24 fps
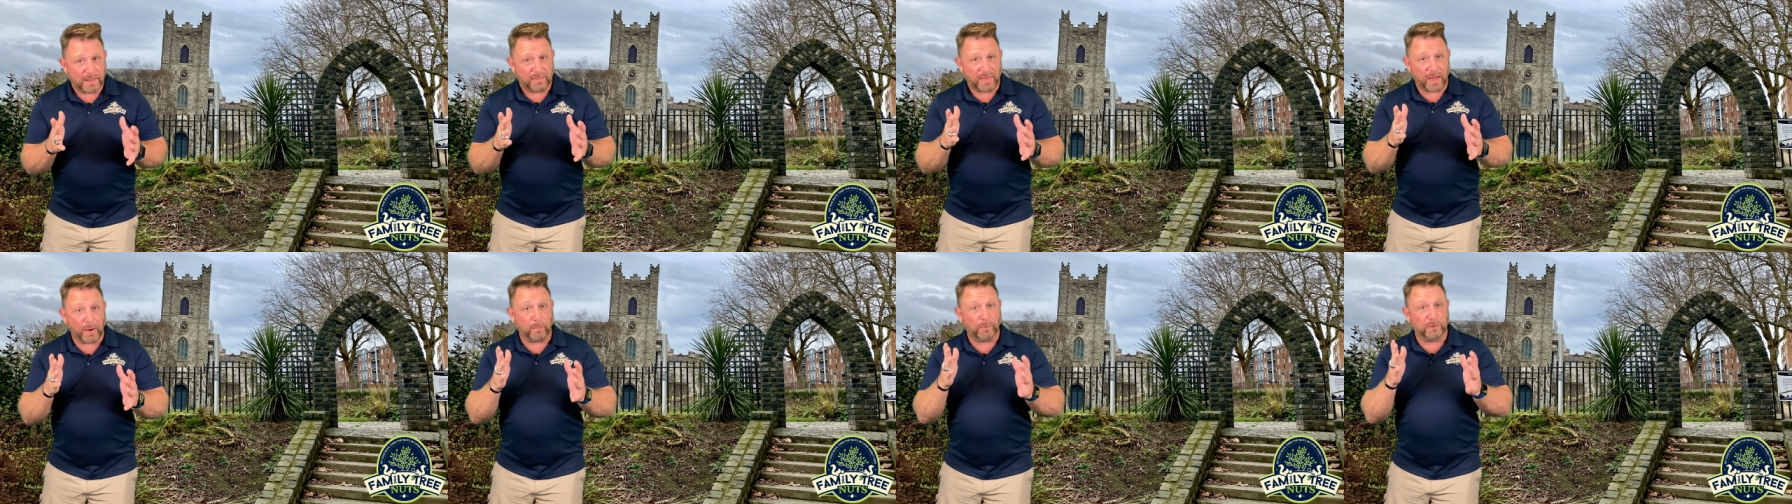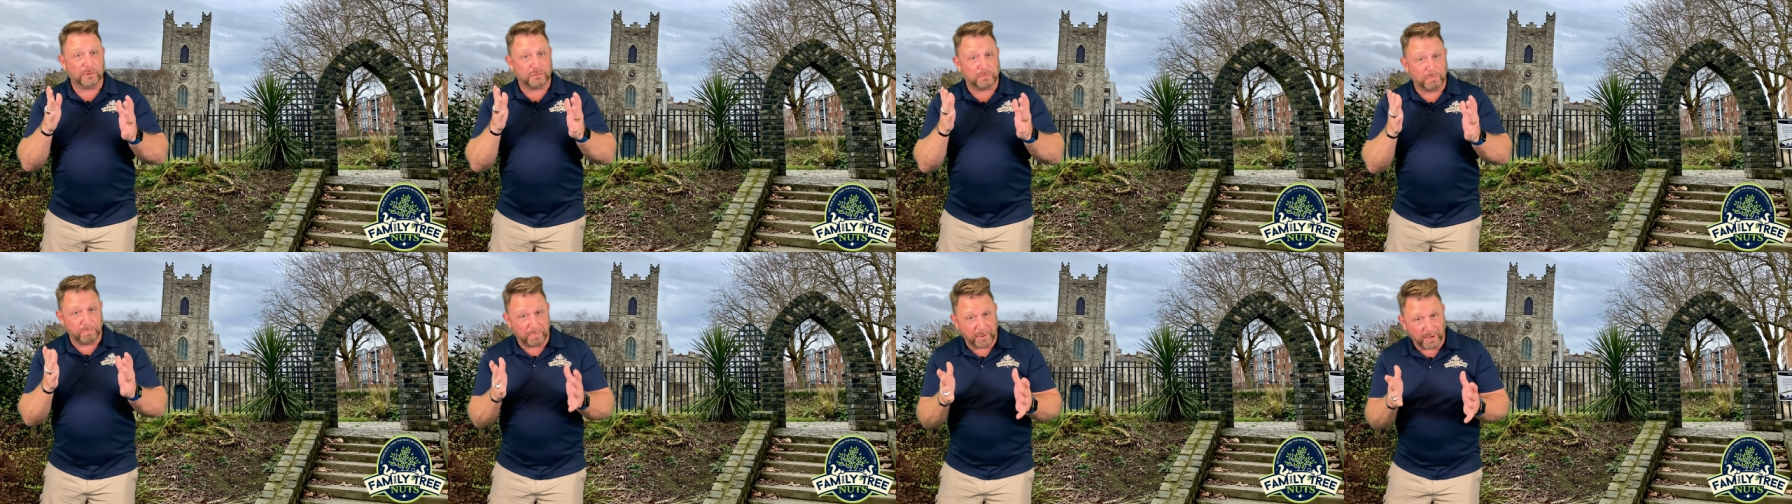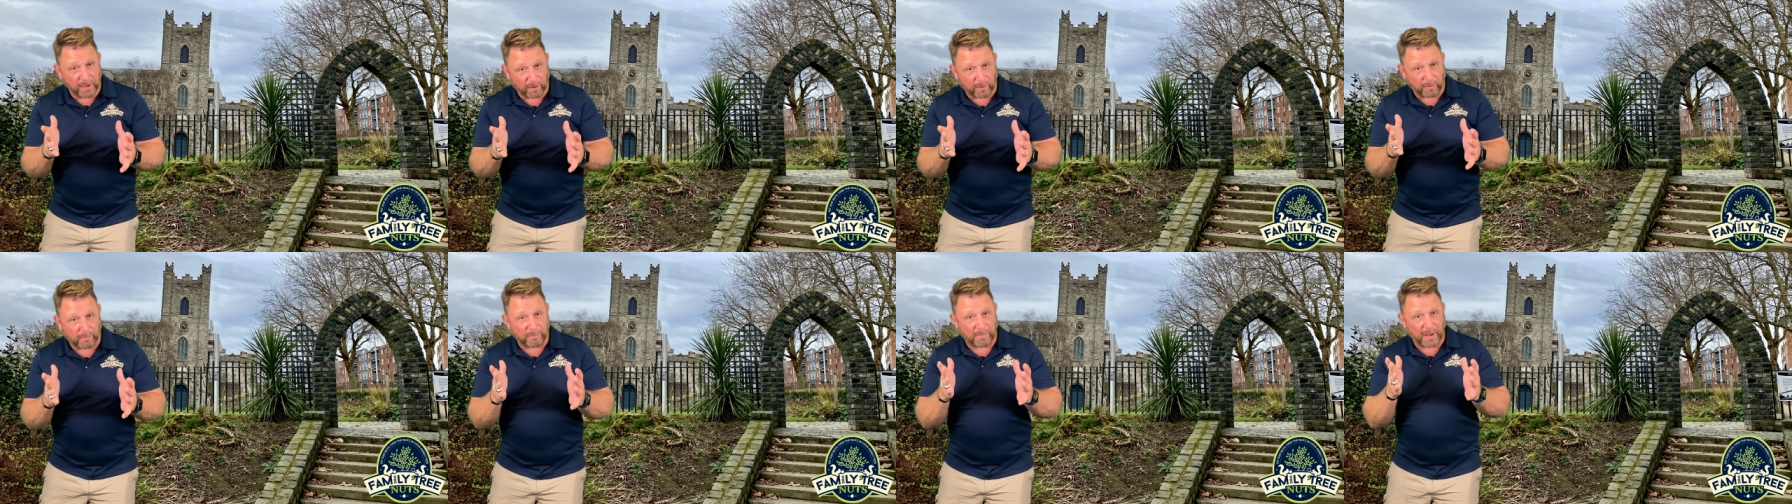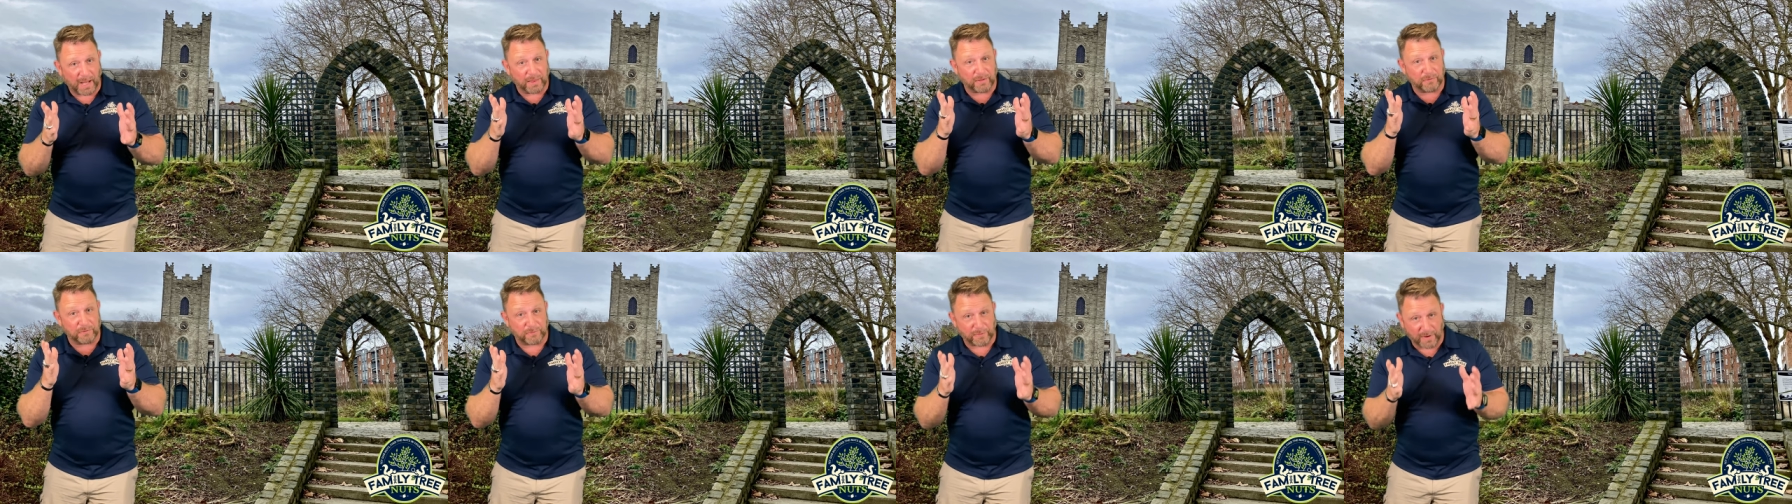that was built
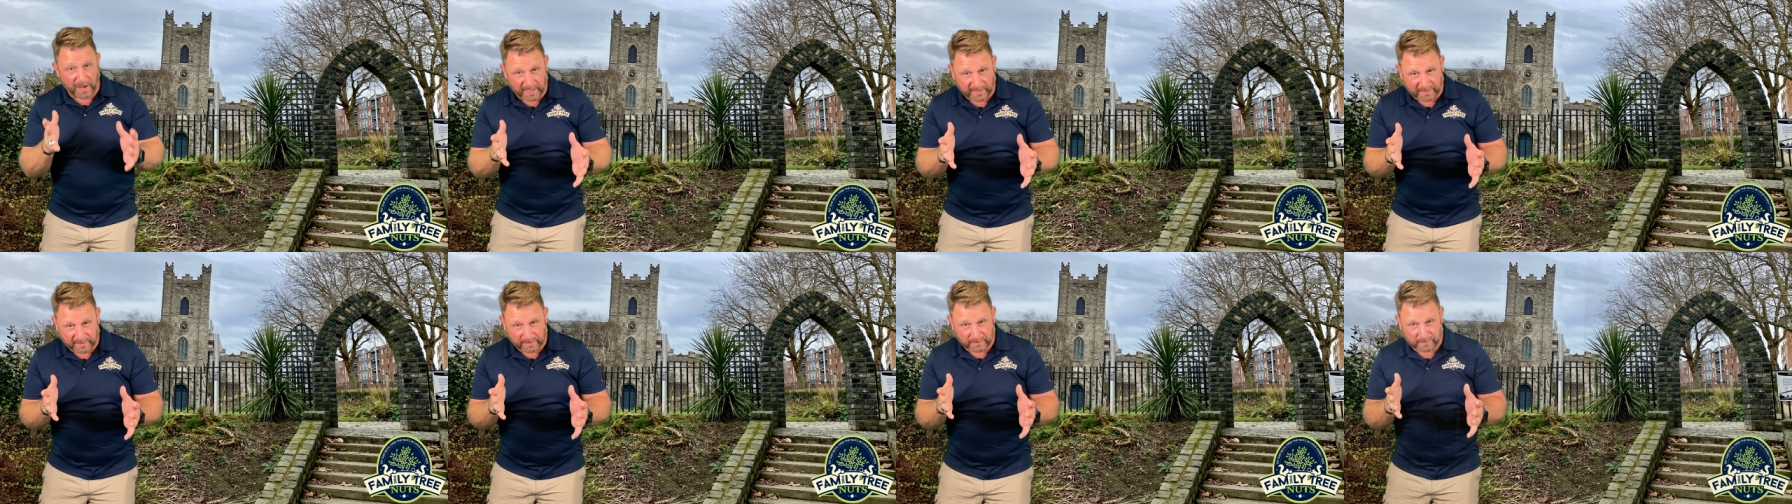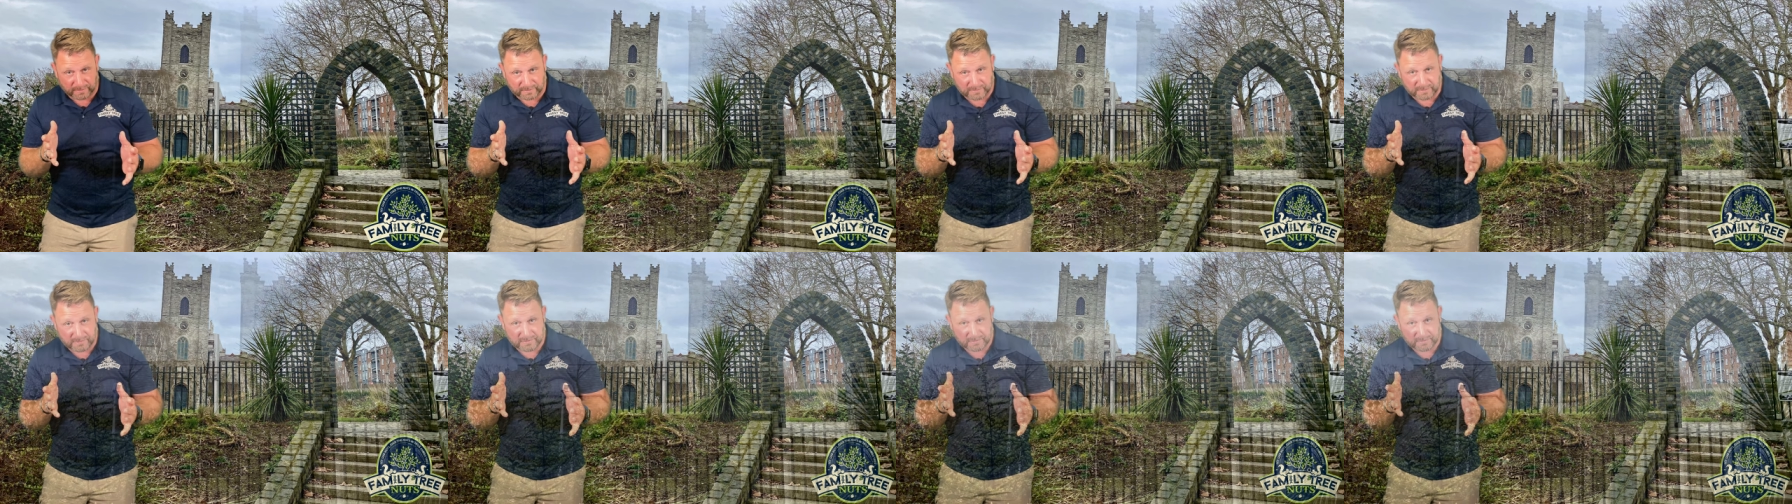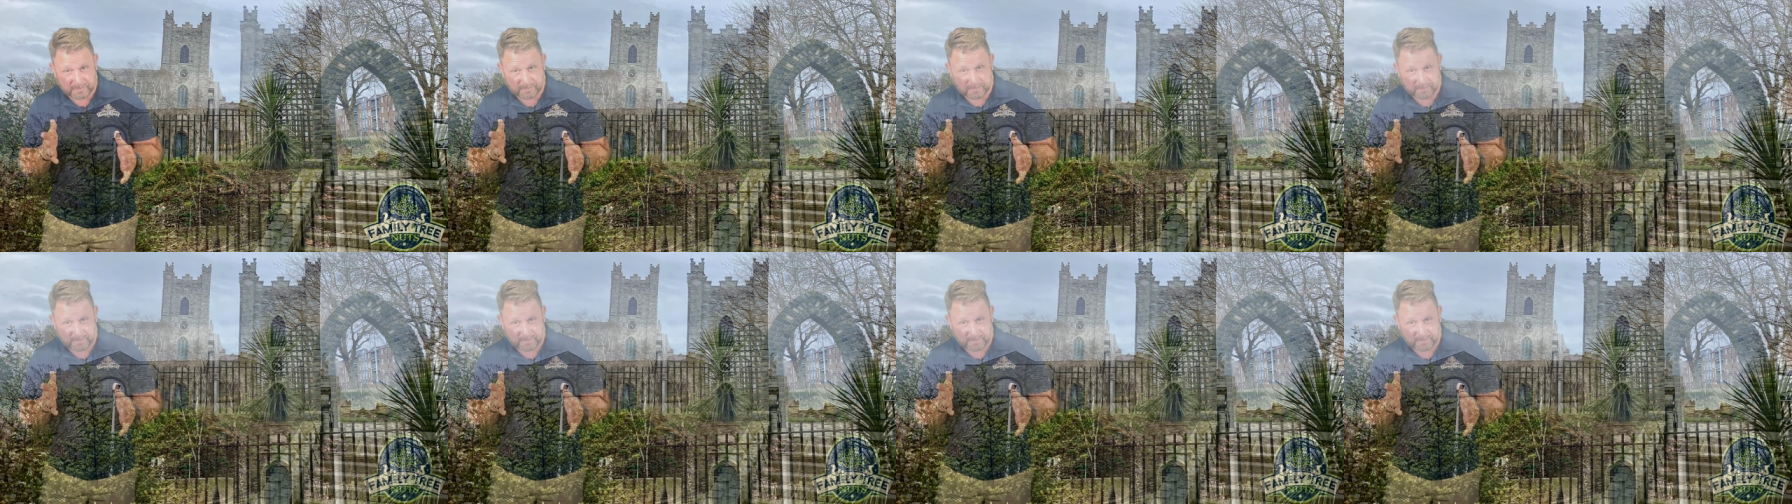by the Vikings?